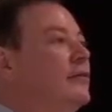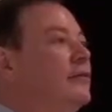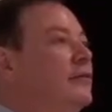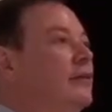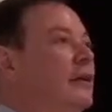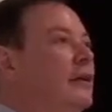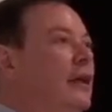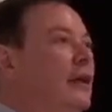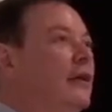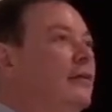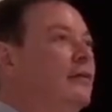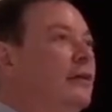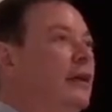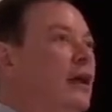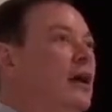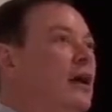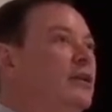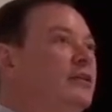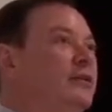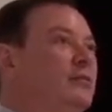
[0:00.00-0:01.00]

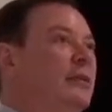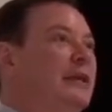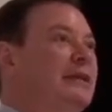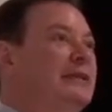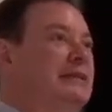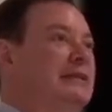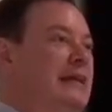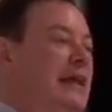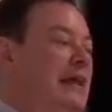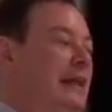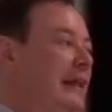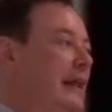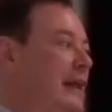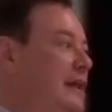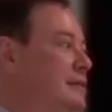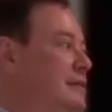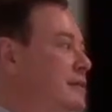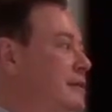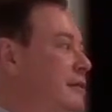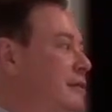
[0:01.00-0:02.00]
"Cece is the ultimate
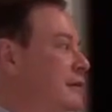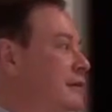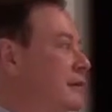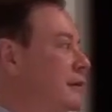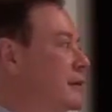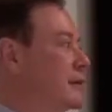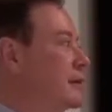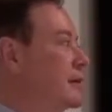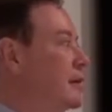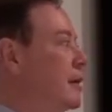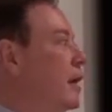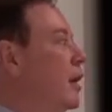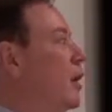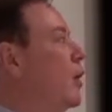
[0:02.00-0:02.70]
Zen lesson."